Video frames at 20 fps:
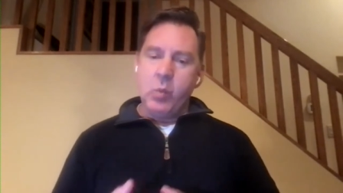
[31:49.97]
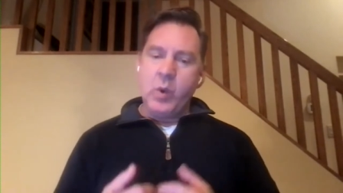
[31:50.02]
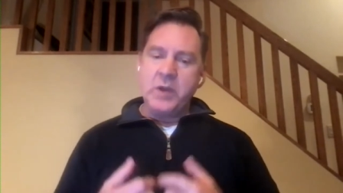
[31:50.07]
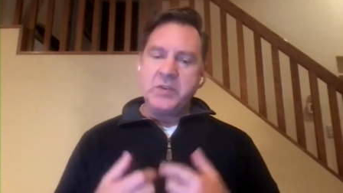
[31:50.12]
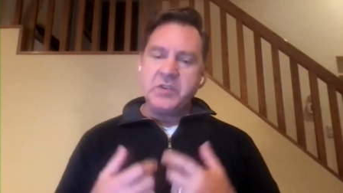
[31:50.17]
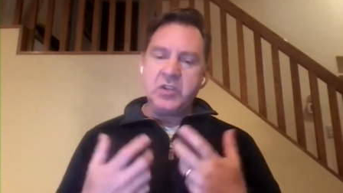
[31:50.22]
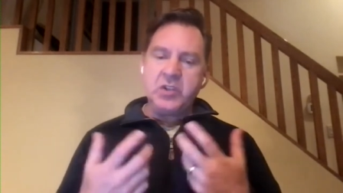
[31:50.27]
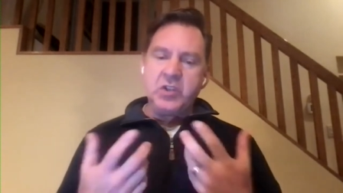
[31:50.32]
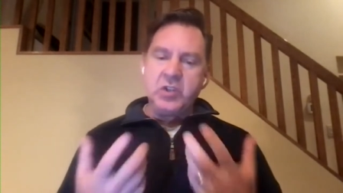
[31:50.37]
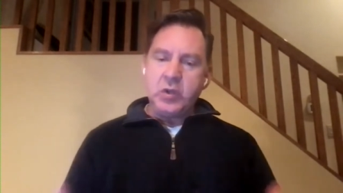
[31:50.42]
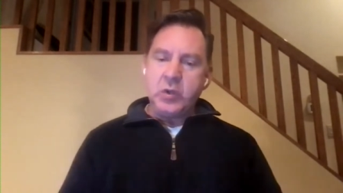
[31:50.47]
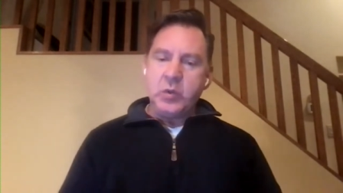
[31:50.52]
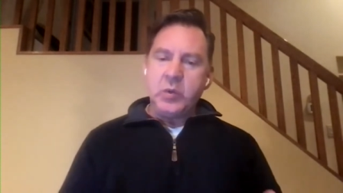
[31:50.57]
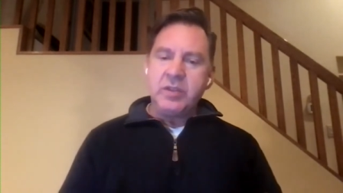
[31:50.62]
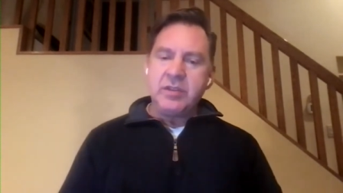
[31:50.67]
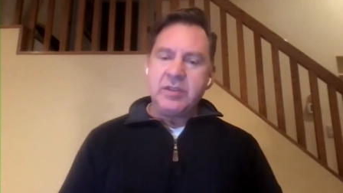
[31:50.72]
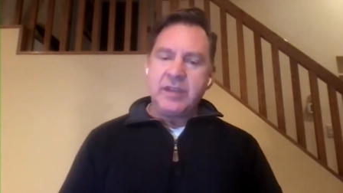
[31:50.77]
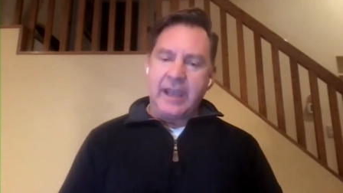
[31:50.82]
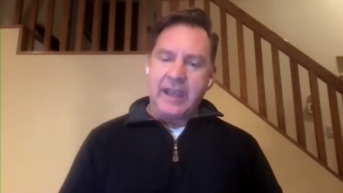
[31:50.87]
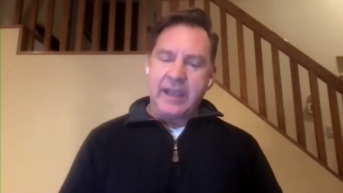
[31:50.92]
what do you
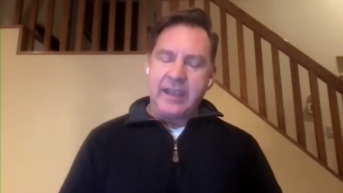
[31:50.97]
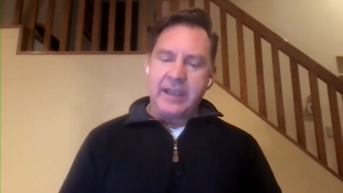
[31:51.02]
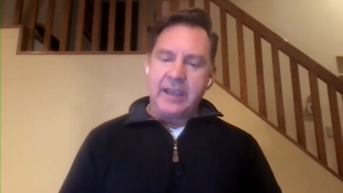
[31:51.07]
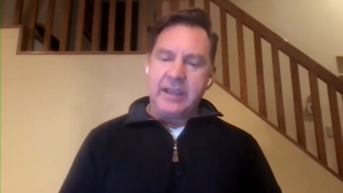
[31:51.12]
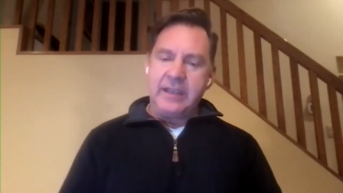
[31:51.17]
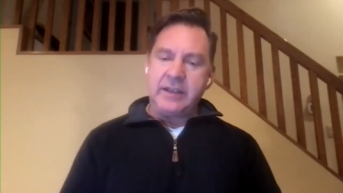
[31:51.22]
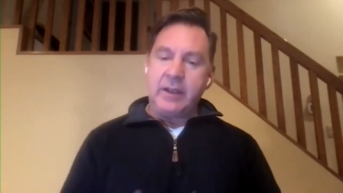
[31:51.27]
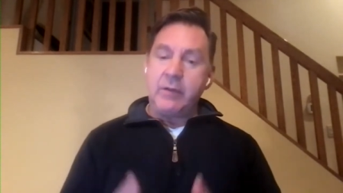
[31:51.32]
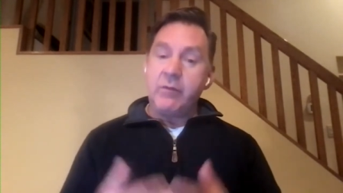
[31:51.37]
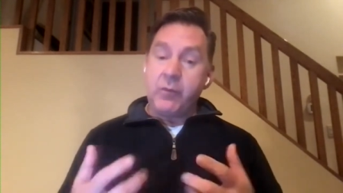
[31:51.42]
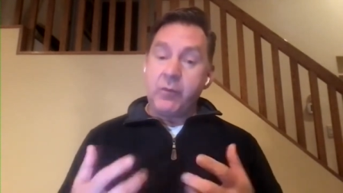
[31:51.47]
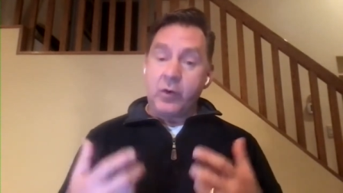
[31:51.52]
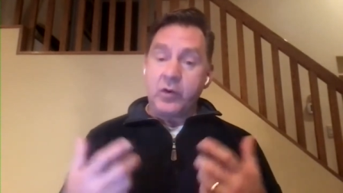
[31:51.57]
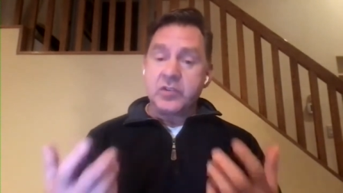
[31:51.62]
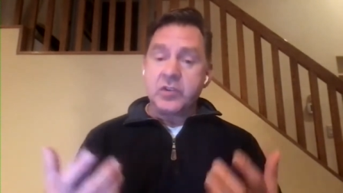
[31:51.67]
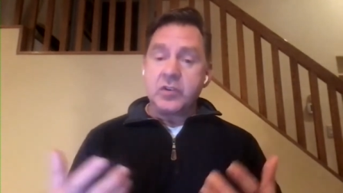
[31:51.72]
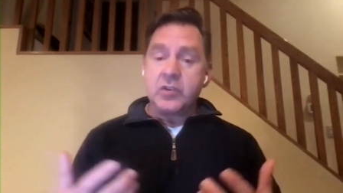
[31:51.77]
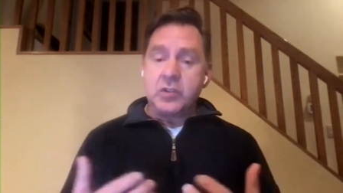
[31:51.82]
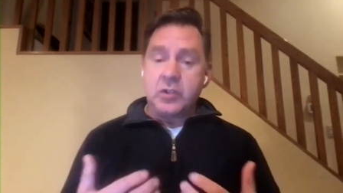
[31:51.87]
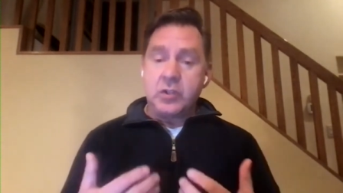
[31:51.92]
think it,
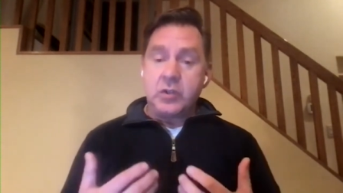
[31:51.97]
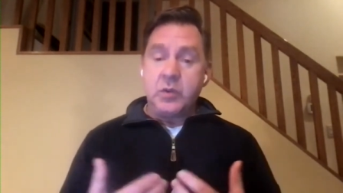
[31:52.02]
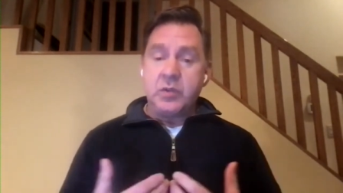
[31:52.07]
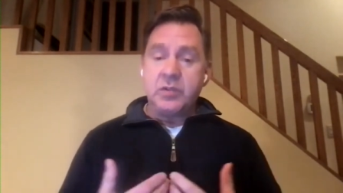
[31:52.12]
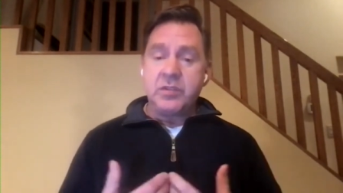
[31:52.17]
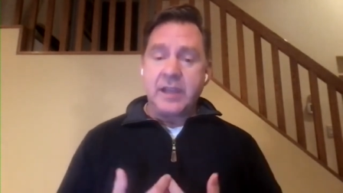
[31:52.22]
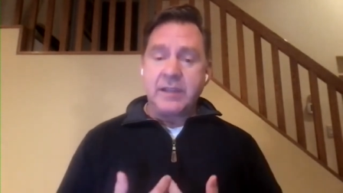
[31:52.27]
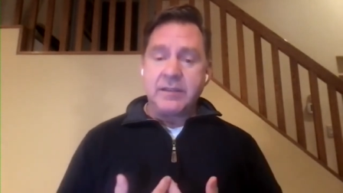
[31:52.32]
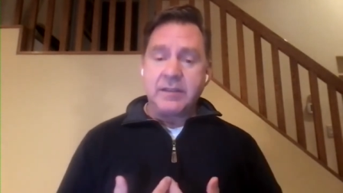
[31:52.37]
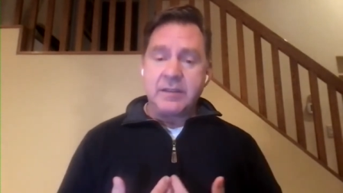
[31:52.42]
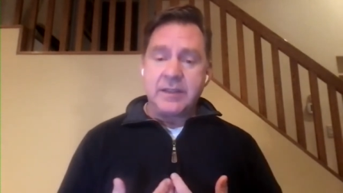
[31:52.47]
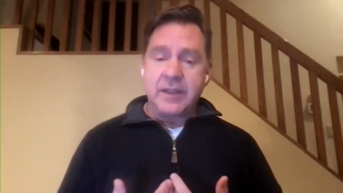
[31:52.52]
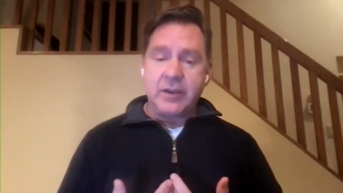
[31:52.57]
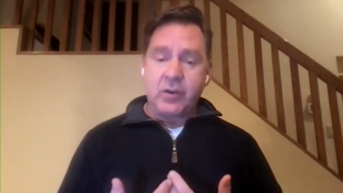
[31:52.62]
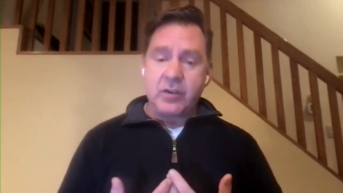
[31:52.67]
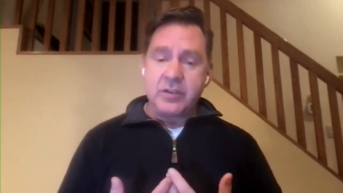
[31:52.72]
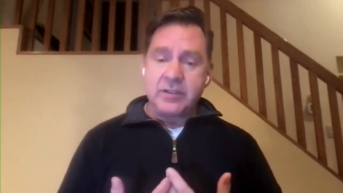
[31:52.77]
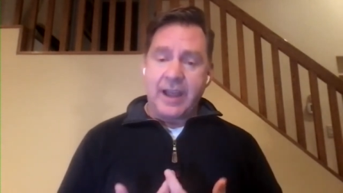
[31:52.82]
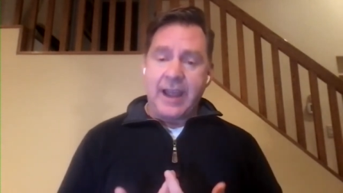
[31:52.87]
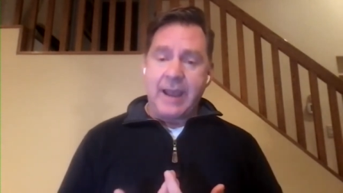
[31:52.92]
first do you think that
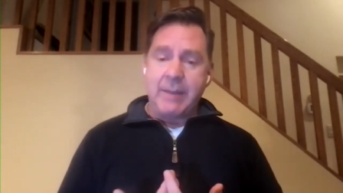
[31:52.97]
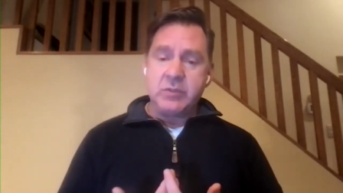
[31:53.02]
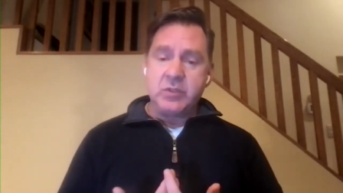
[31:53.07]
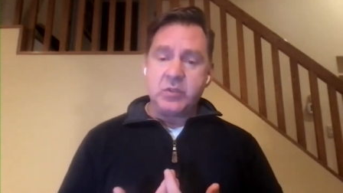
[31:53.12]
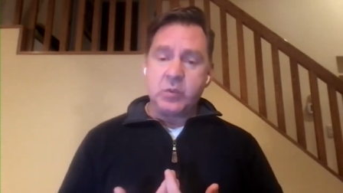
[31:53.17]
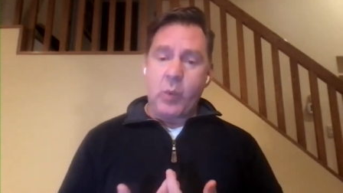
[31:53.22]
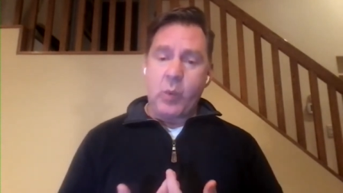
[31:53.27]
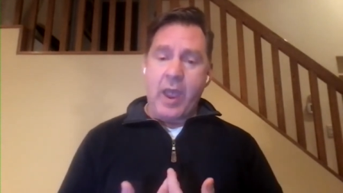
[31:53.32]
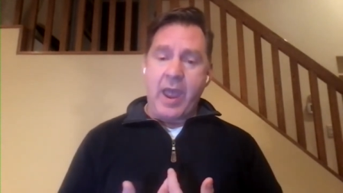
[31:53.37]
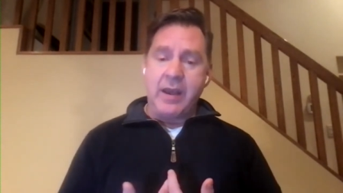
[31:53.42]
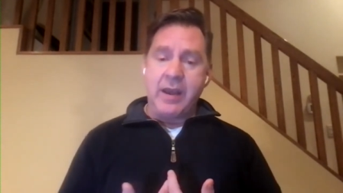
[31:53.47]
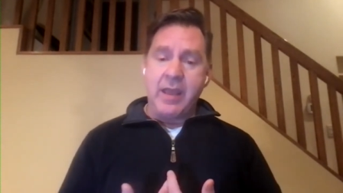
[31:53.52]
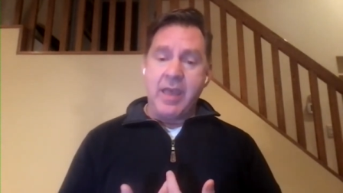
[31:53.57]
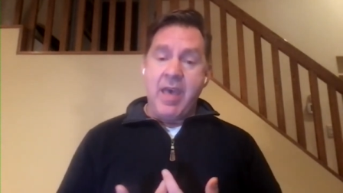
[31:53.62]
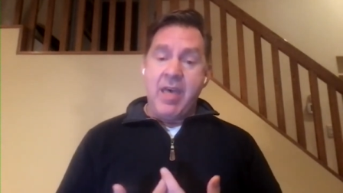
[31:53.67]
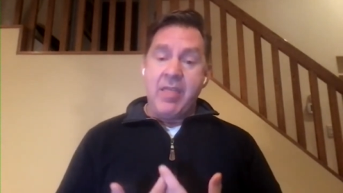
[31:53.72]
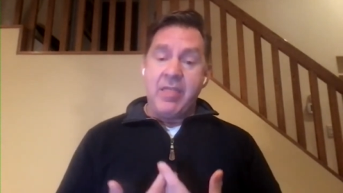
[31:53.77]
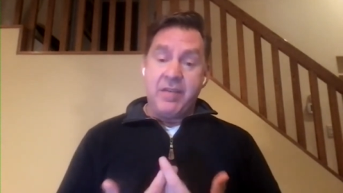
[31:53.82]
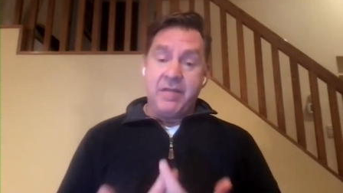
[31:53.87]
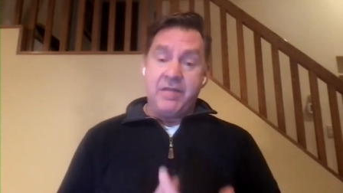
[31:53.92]
there are times when
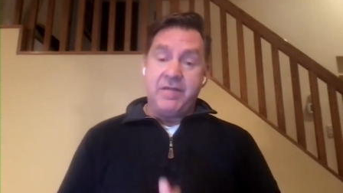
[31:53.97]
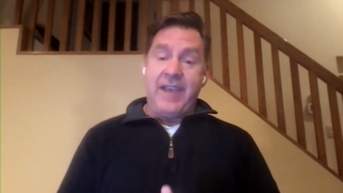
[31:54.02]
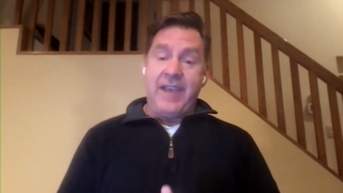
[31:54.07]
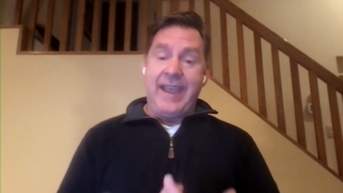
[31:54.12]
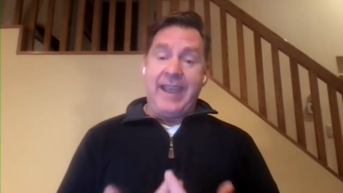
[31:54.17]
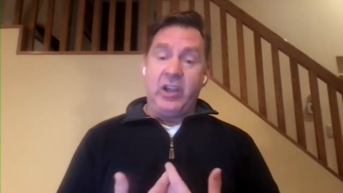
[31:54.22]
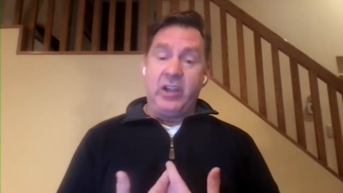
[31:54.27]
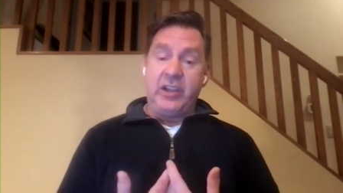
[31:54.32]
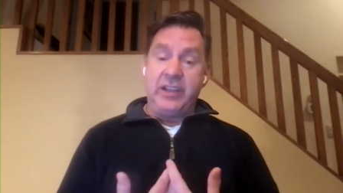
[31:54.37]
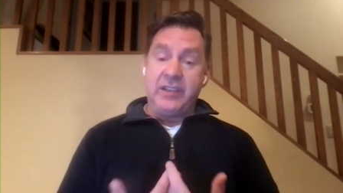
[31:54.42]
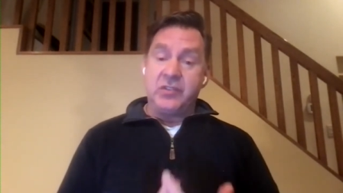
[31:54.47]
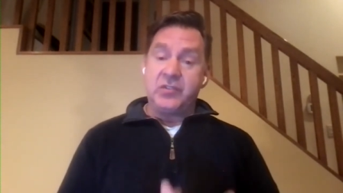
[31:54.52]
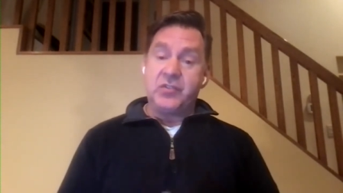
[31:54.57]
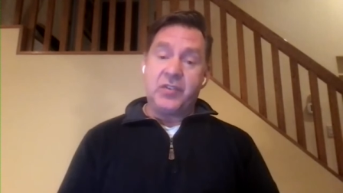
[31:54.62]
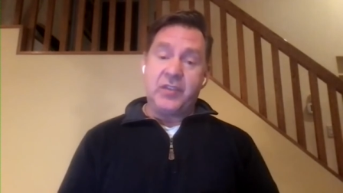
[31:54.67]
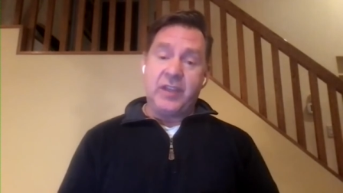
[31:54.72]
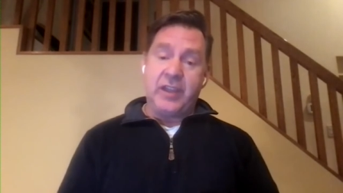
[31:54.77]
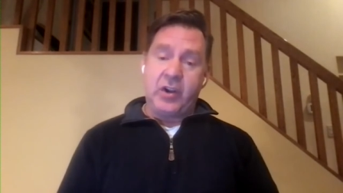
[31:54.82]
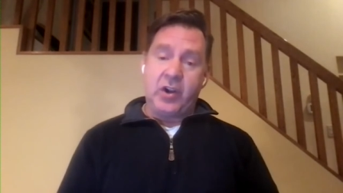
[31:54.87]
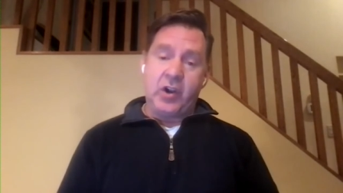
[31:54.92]
the veil is
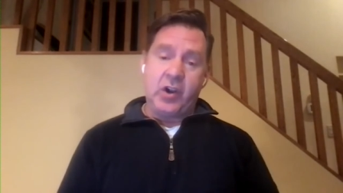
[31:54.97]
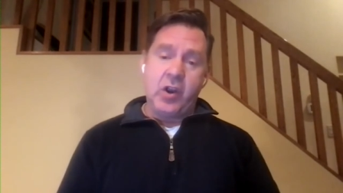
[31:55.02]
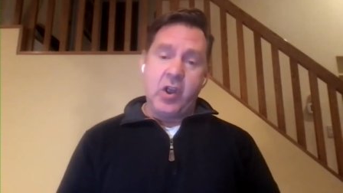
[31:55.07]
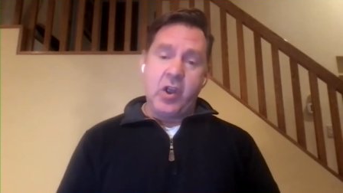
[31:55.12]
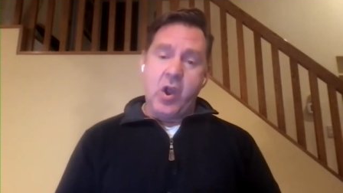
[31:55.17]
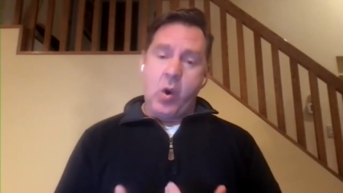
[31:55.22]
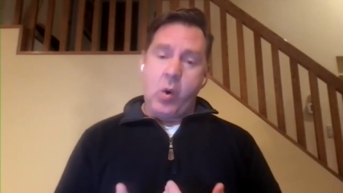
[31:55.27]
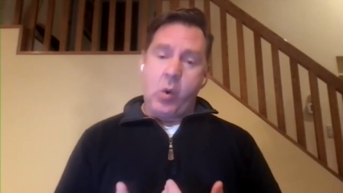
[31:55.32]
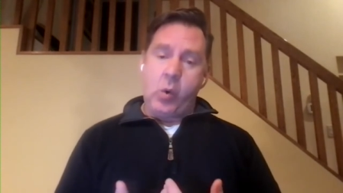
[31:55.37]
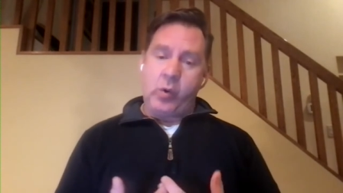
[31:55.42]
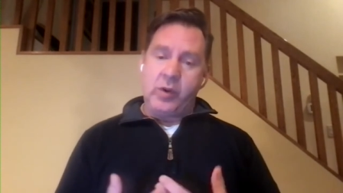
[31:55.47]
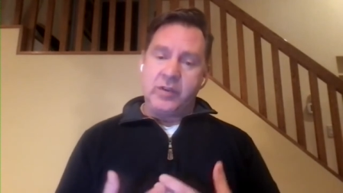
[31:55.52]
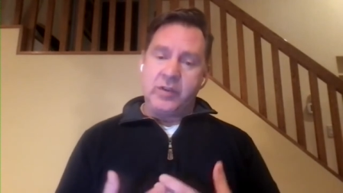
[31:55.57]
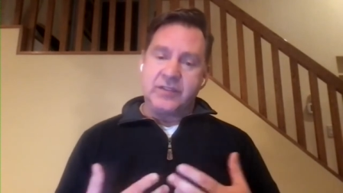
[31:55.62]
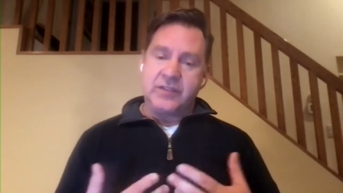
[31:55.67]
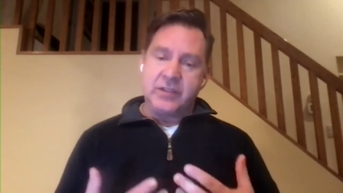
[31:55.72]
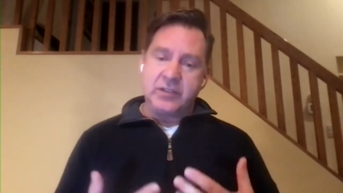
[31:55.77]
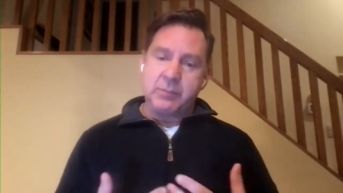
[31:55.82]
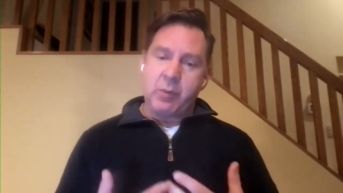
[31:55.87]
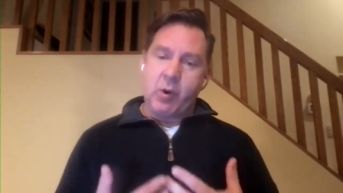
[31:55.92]
thinner or
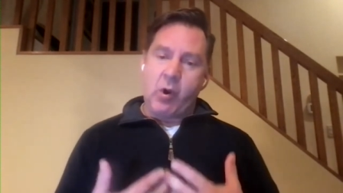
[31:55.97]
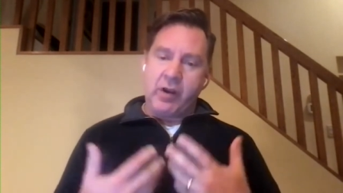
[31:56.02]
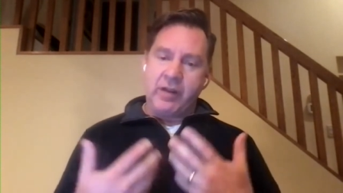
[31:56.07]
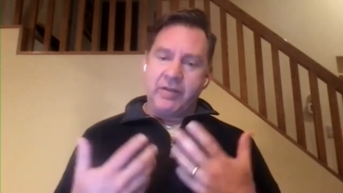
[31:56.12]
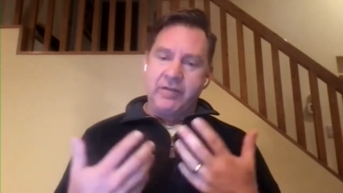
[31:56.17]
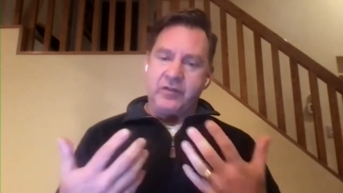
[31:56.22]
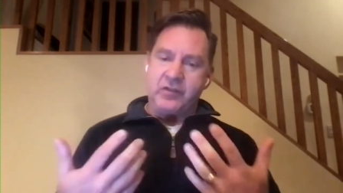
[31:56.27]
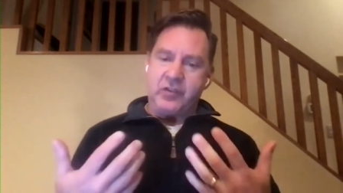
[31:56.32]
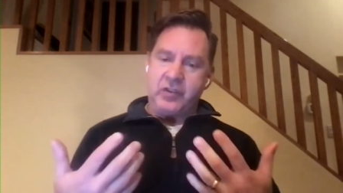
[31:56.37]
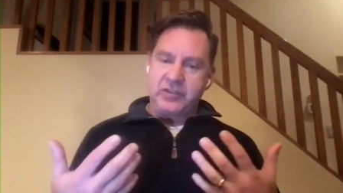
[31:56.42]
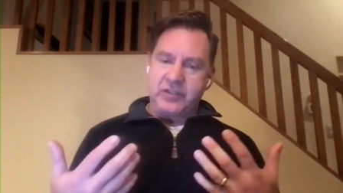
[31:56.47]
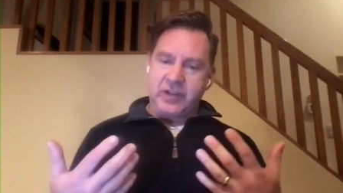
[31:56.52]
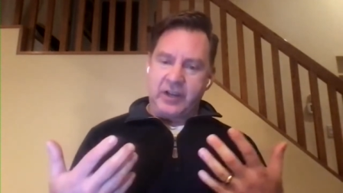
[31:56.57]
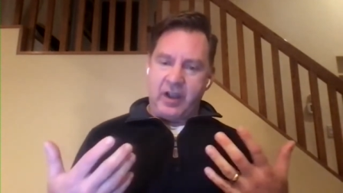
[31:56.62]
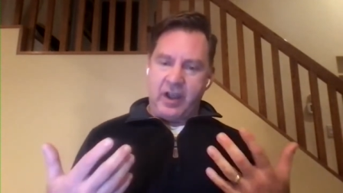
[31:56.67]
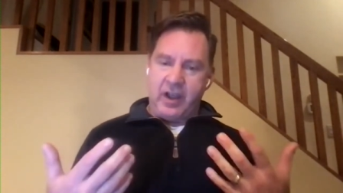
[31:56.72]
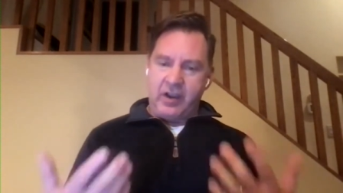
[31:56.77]
is this part of just a,